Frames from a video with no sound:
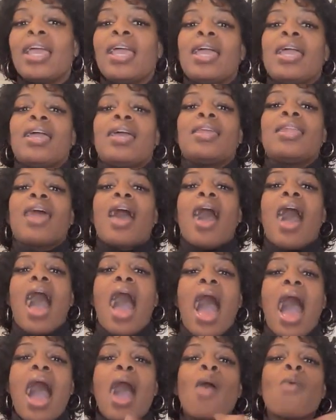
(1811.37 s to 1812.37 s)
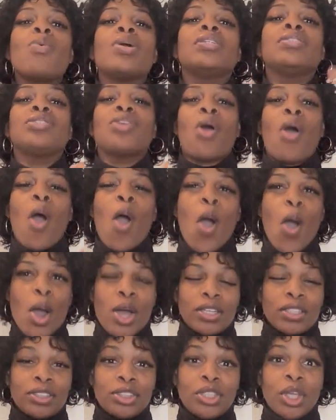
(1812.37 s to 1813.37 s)
and I was
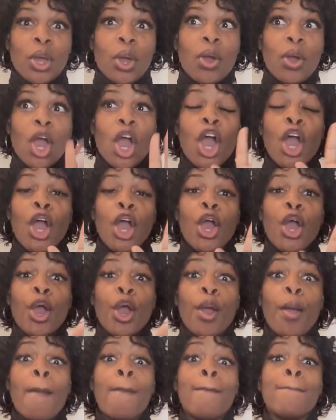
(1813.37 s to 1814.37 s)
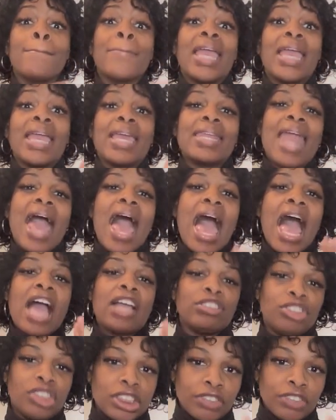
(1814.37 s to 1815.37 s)
also her main
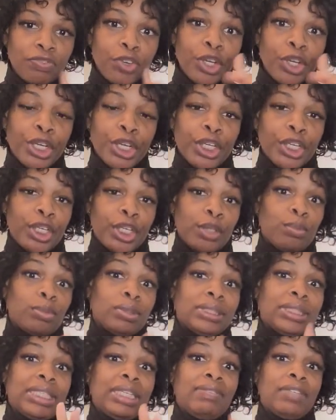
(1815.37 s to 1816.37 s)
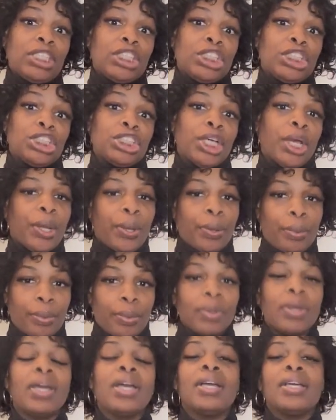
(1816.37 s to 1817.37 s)
actress for her new TV show.
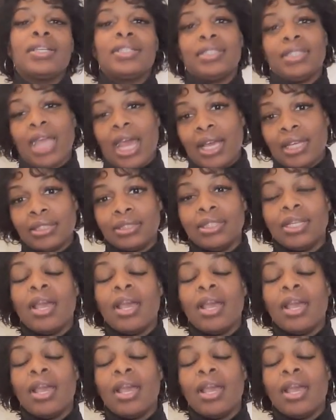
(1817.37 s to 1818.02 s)
Yeah.